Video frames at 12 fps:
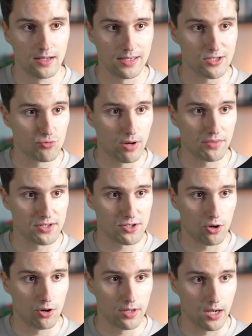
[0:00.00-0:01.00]
Let's run this
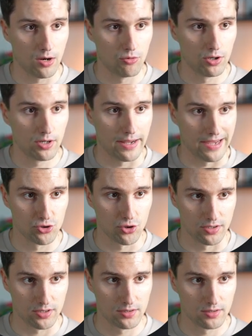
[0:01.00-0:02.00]
on our
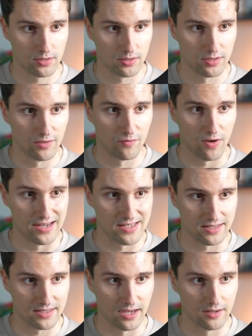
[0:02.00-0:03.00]
Android device
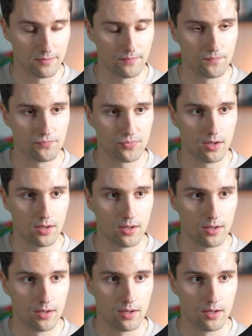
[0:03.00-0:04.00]
again,
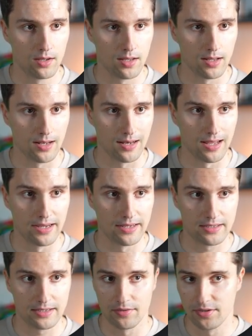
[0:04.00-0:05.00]

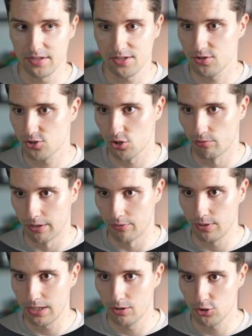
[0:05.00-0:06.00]
like this. So we
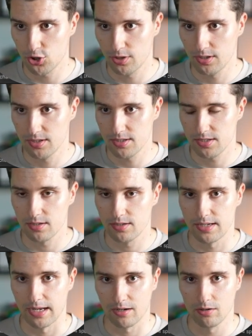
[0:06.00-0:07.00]
relaunch this,
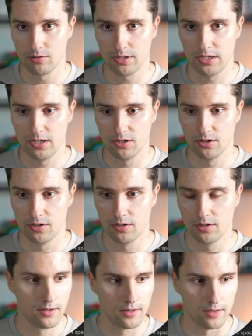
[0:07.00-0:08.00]
take a look here,
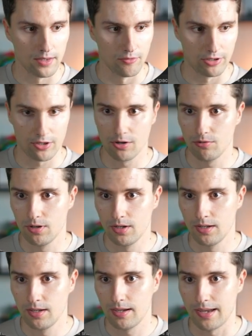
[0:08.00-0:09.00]
there we go.
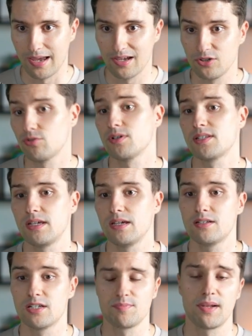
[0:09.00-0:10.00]
And you can see
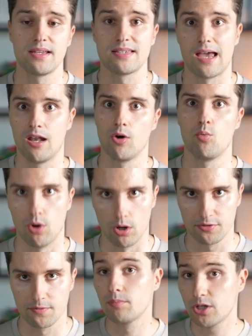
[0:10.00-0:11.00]
it displays Hello
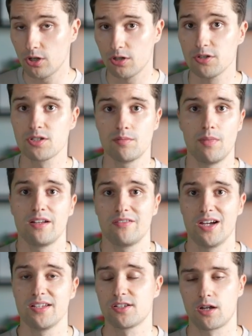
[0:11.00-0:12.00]
World because my
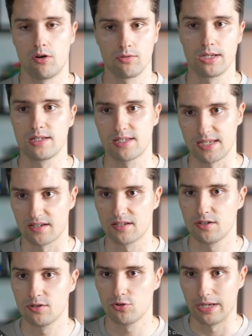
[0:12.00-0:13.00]
device is currently
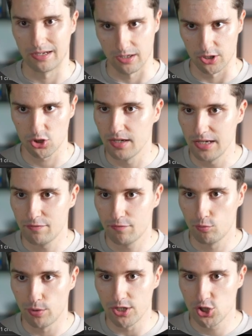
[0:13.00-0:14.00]
set to English.
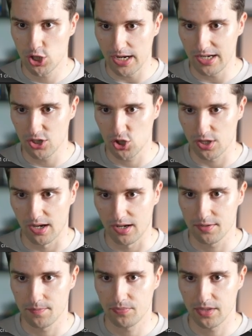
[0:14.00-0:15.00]
If we change
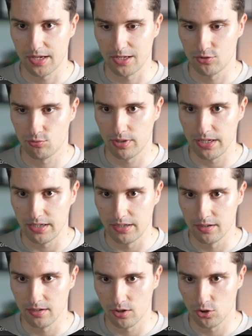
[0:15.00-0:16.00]
that and
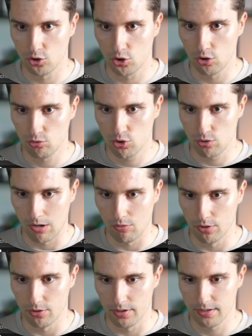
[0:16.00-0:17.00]
we go to
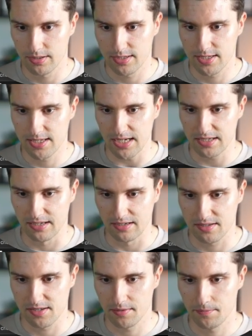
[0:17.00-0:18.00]
our
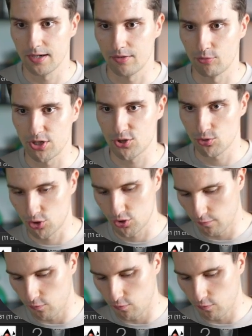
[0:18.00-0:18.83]
settings and we search